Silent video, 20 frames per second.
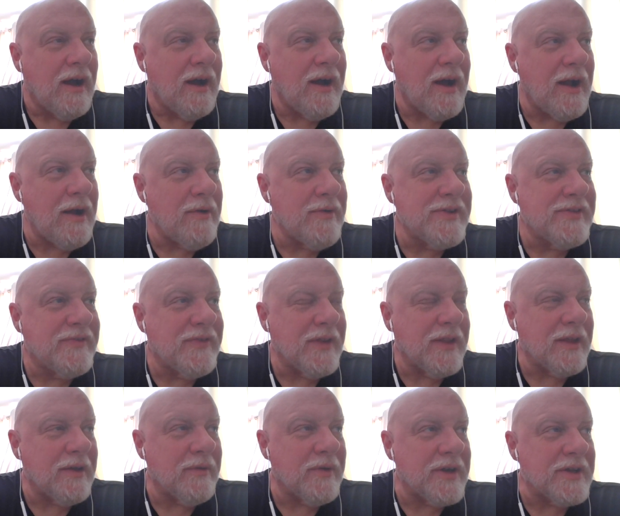I always felt
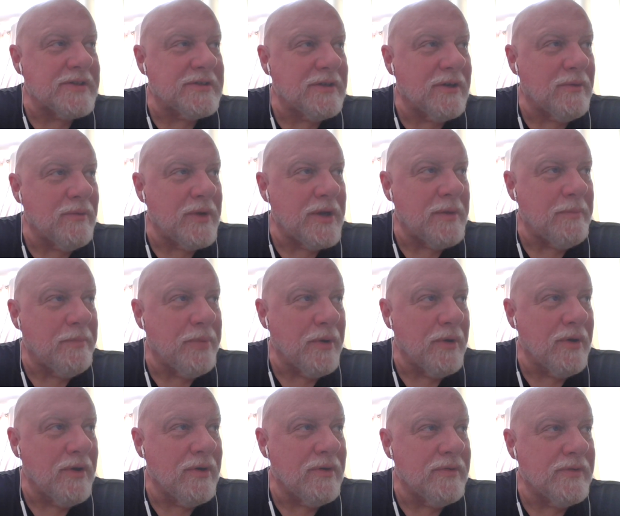like when I started reading
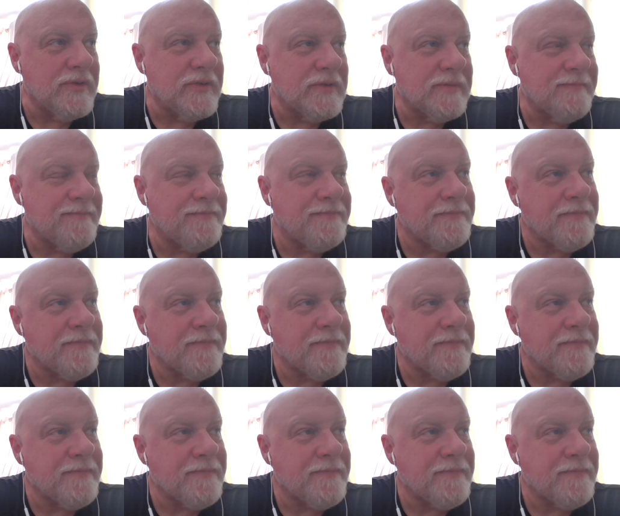Burroughs